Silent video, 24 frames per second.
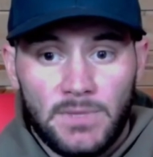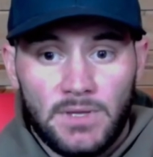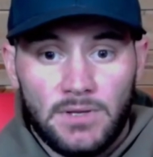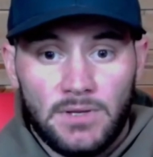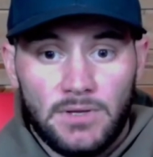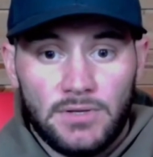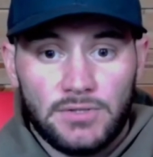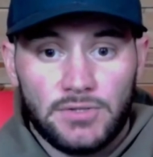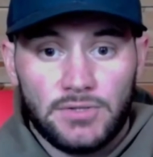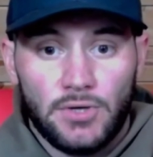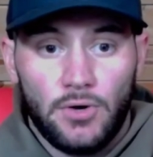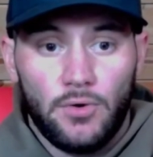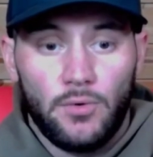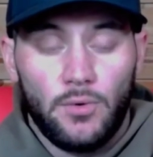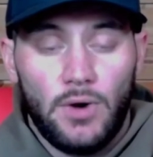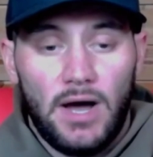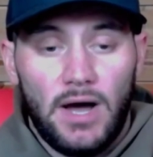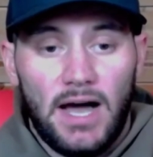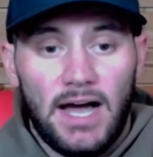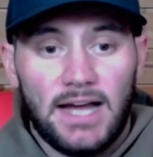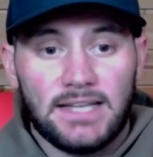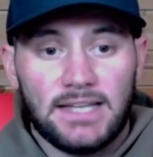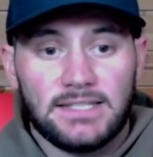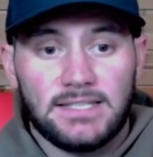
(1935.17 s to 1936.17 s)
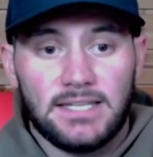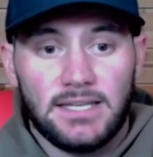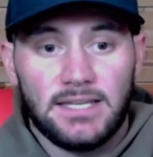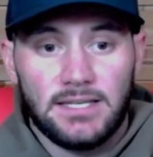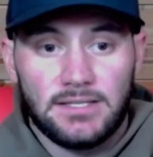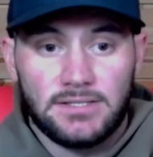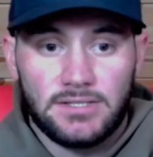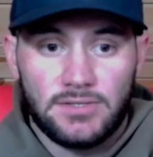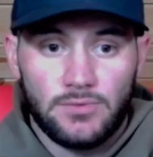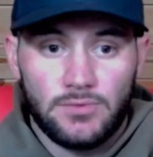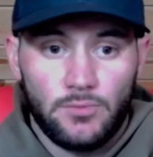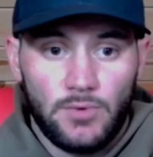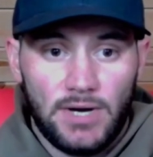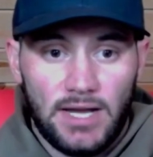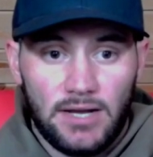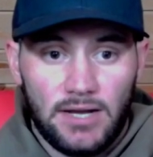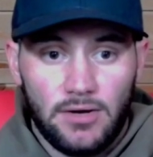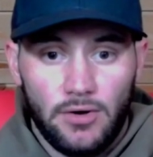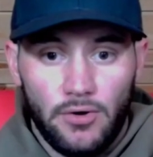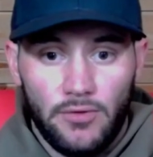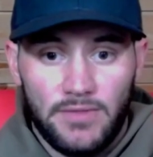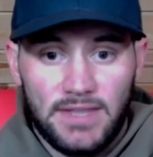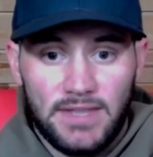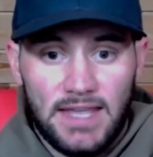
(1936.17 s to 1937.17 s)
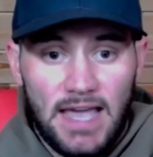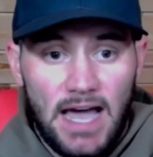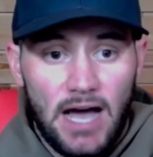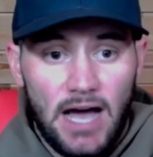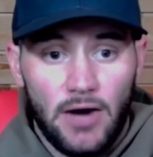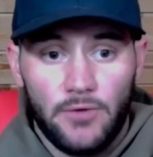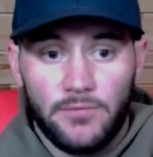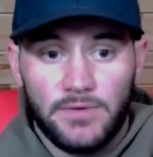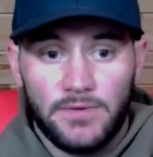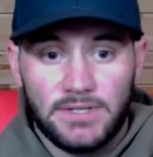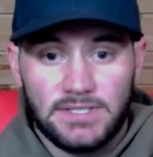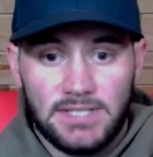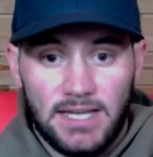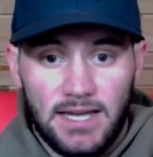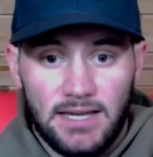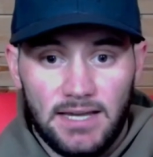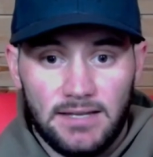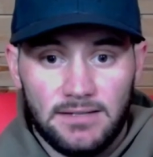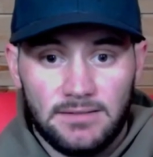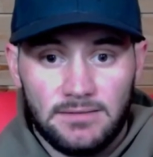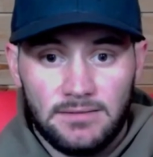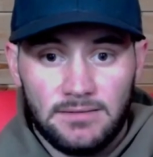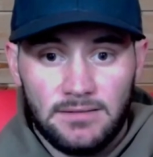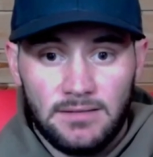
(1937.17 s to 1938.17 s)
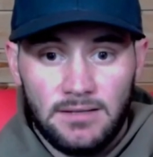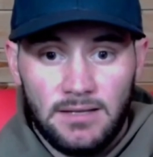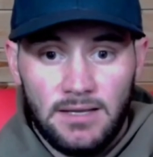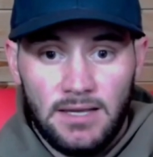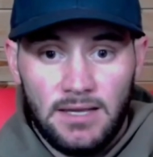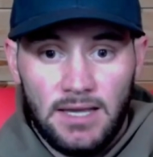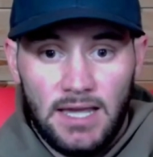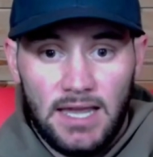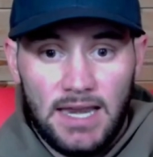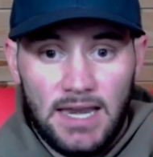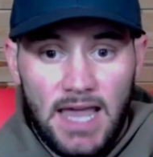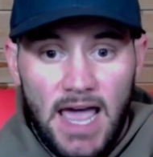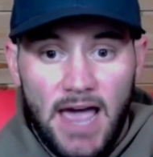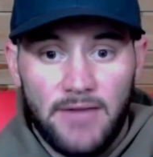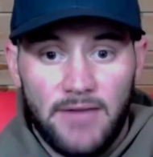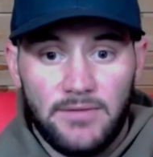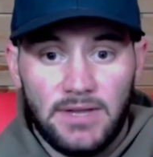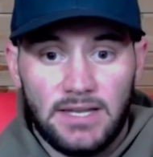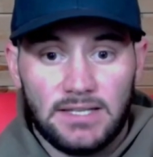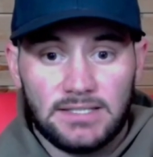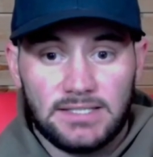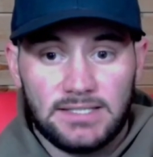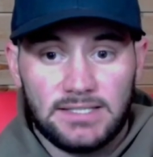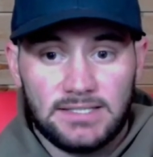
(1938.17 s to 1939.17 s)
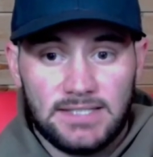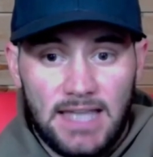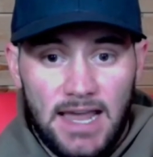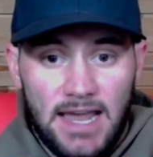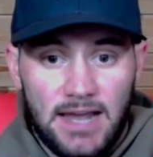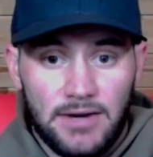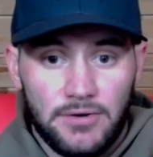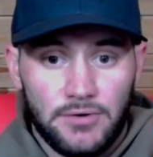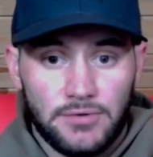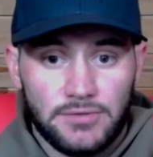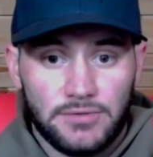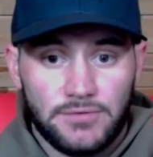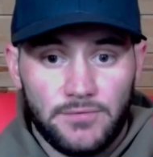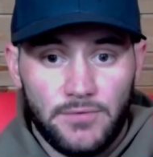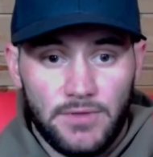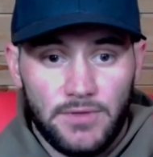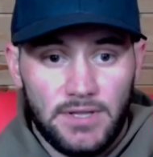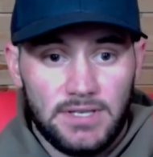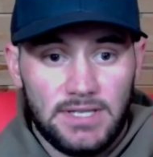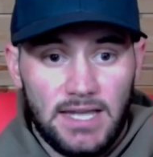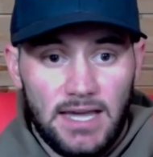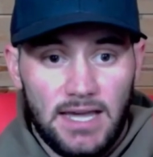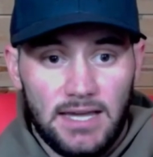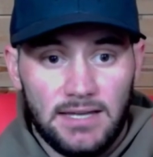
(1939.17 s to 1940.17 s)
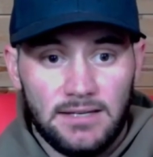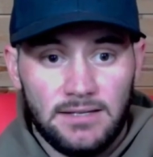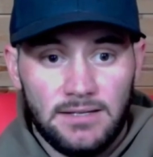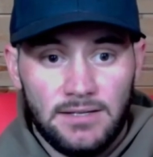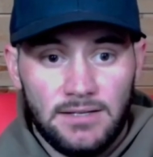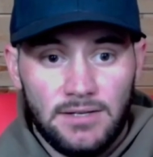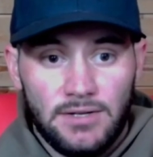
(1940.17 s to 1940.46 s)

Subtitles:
So I teach what I call the alpha day and having standards for the day.